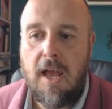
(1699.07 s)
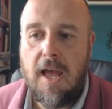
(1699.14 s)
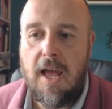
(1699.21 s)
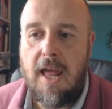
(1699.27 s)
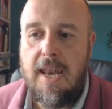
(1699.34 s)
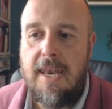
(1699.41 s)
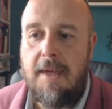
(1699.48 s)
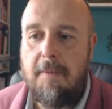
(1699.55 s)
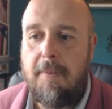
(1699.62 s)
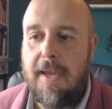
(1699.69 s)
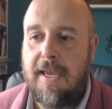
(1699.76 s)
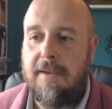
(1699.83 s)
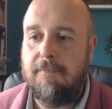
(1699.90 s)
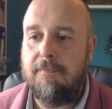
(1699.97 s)

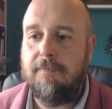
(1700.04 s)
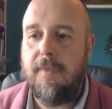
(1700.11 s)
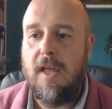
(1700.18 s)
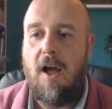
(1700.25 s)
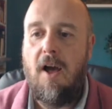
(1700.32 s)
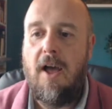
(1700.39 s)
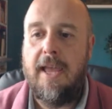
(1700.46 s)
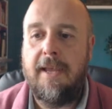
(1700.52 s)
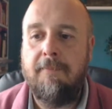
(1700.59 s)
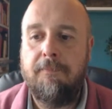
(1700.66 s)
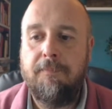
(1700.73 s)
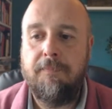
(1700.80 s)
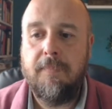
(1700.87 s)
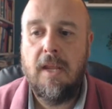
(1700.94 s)
Libby, hi.
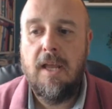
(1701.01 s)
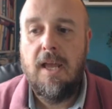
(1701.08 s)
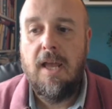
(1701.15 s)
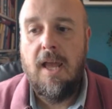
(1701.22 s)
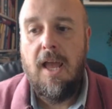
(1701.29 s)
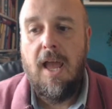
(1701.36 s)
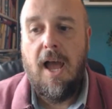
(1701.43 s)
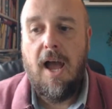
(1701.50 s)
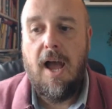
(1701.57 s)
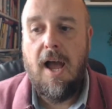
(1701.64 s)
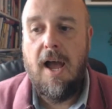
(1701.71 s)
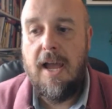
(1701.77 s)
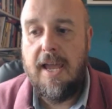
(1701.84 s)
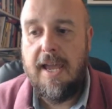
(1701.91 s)

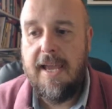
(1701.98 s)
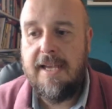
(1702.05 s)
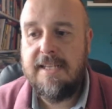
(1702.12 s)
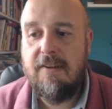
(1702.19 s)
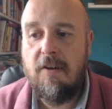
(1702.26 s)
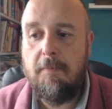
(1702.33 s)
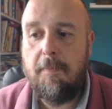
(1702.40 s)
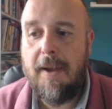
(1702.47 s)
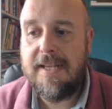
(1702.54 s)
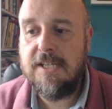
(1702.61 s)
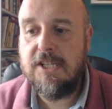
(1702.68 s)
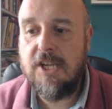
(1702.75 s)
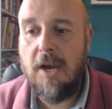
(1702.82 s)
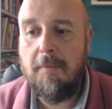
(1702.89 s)
Is there a
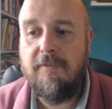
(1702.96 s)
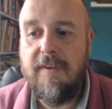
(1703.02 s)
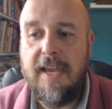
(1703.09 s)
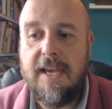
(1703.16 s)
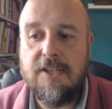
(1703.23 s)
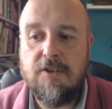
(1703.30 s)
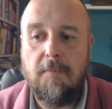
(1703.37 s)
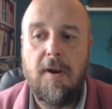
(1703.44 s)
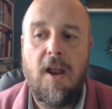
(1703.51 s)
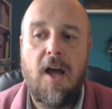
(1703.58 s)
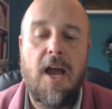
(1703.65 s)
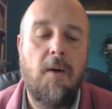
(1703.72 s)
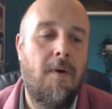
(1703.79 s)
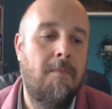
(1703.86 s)
better time of year to
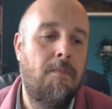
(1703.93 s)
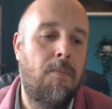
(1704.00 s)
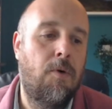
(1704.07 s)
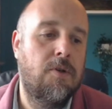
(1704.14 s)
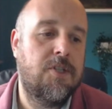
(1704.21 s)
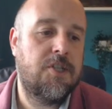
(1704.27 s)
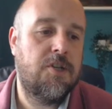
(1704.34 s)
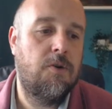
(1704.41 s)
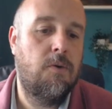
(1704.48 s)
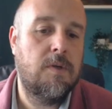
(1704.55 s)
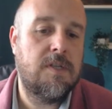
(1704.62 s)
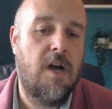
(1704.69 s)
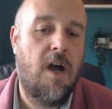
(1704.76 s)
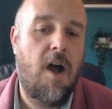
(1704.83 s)
apply when more
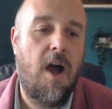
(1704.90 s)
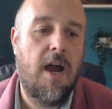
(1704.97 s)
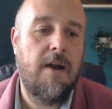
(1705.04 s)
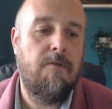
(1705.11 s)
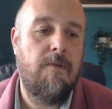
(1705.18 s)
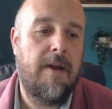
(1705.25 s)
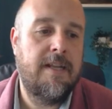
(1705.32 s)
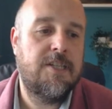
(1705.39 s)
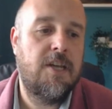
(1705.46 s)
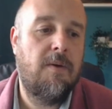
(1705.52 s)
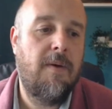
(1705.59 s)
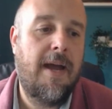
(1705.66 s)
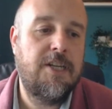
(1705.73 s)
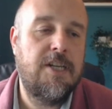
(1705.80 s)
schools are hiring?
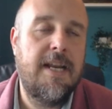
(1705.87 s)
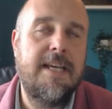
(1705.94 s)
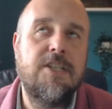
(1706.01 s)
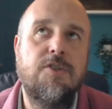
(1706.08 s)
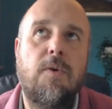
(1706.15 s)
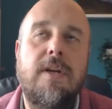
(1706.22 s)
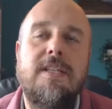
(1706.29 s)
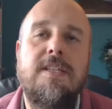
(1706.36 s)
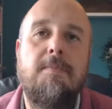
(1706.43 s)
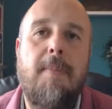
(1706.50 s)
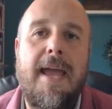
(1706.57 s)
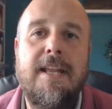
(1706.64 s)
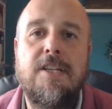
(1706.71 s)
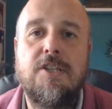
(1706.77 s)
So actually, it sort of
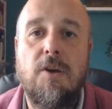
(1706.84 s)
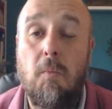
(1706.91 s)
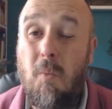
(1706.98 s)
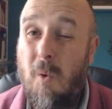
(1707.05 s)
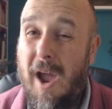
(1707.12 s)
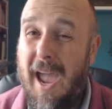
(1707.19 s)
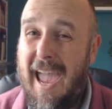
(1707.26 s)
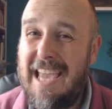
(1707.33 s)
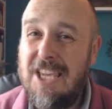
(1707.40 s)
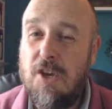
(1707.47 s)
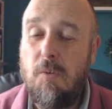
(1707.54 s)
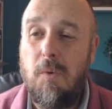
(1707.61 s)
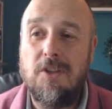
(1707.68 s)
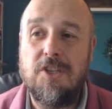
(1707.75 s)
depends on where
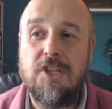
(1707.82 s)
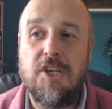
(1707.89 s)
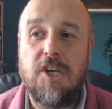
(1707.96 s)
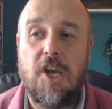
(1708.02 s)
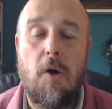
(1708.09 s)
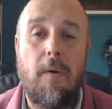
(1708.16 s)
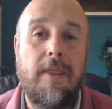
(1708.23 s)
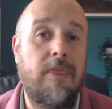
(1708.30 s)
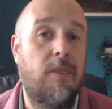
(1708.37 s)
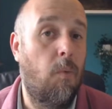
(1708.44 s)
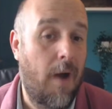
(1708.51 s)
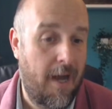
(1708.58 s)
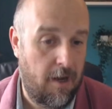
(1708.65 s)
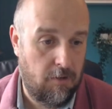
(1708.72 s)
you want to go in the
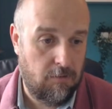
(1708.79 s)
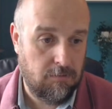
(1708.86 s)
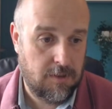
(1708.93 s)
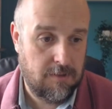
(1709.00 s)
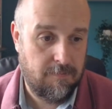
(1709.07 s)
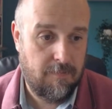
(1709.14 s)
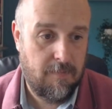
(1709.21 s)
world.